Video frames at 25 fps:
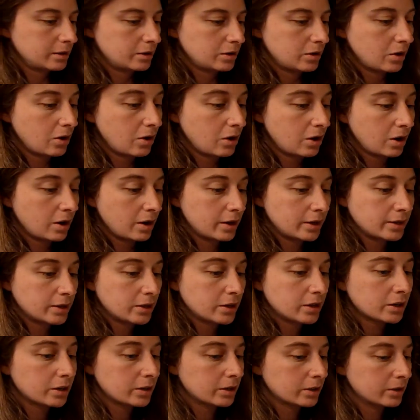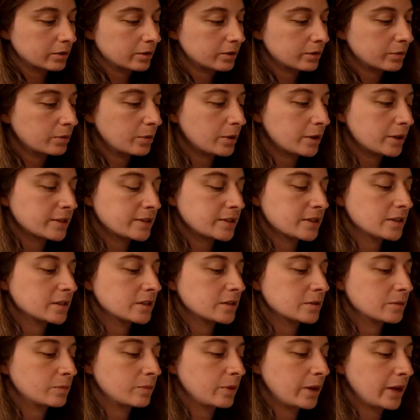On Earth, what is
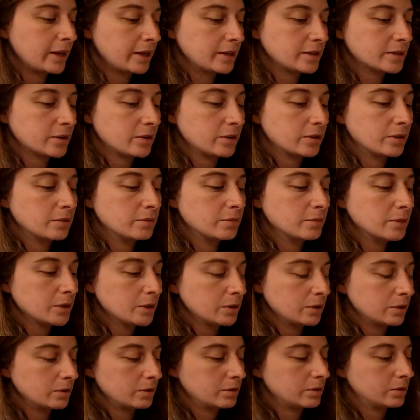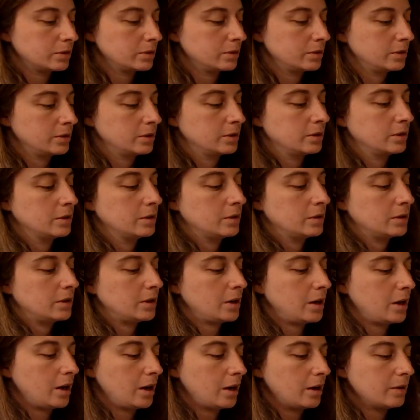its weight on the moon?
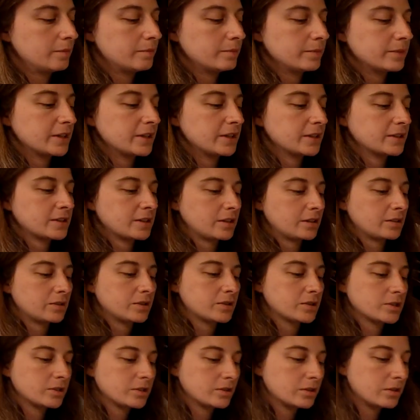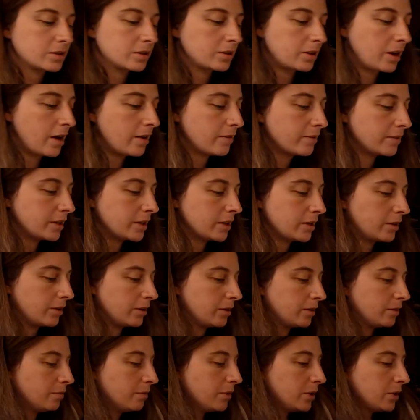The acceleration due to gravity on
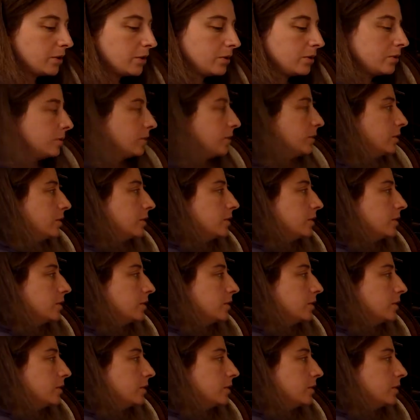the moon,